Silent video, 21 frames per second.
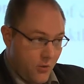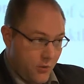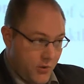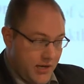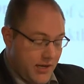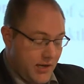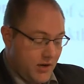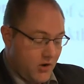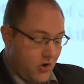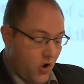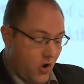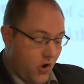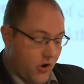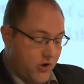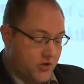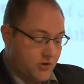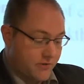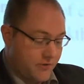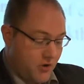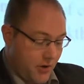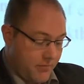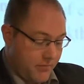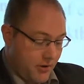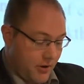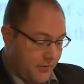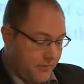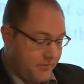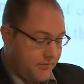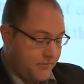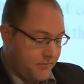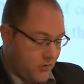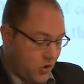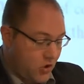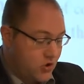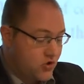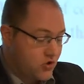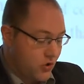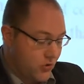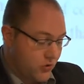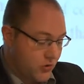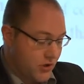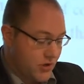Real coins of copper, not
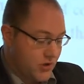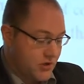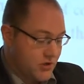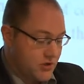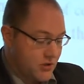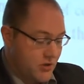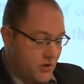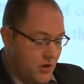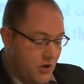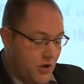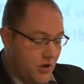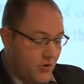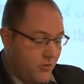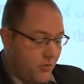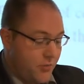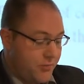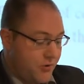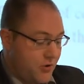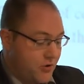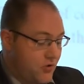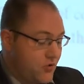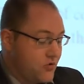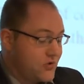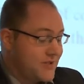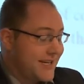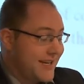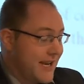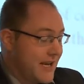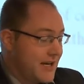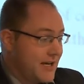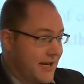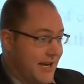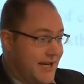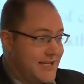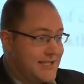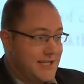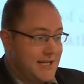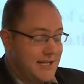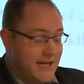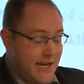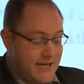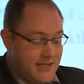tokens, were produced again in
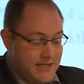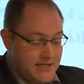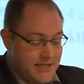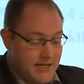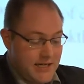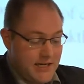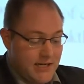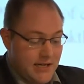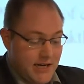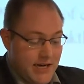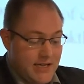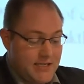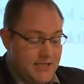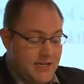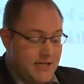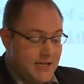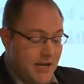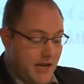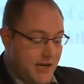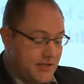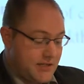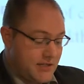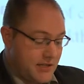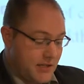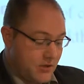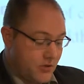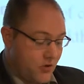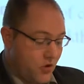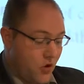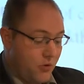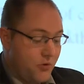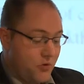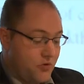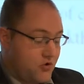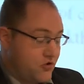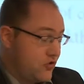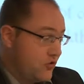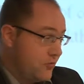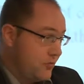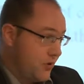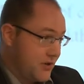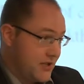1818 and 1819, almost
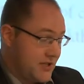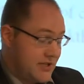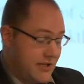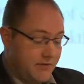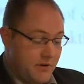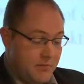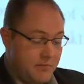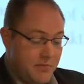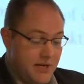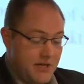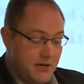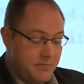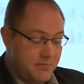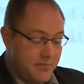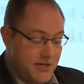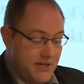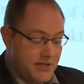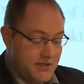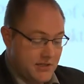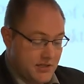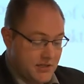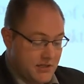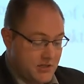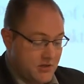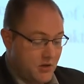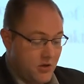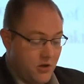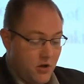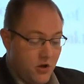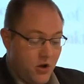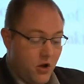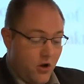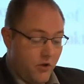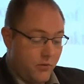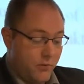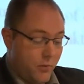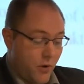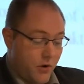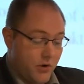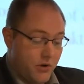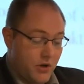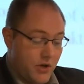2.7 million pieces of
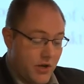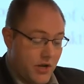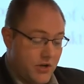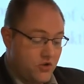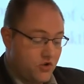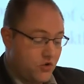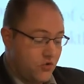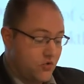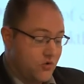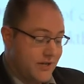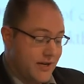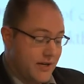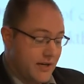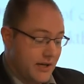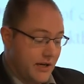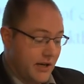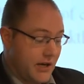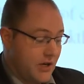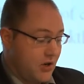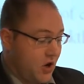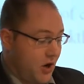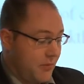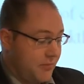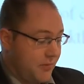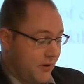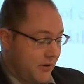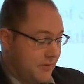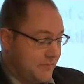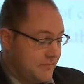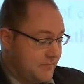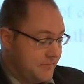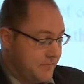1 and 2 skilling in copper.